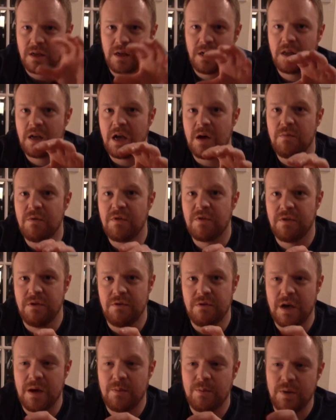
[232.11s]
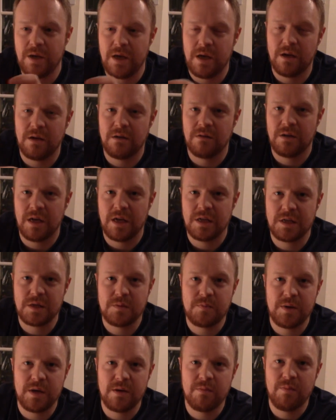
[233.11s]
that'll come through that beer as
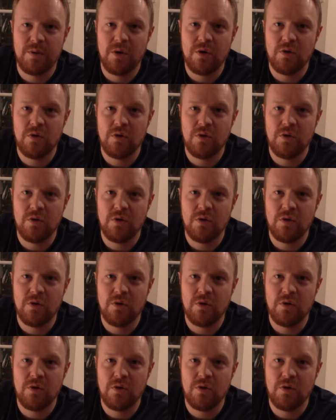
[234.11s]
it's being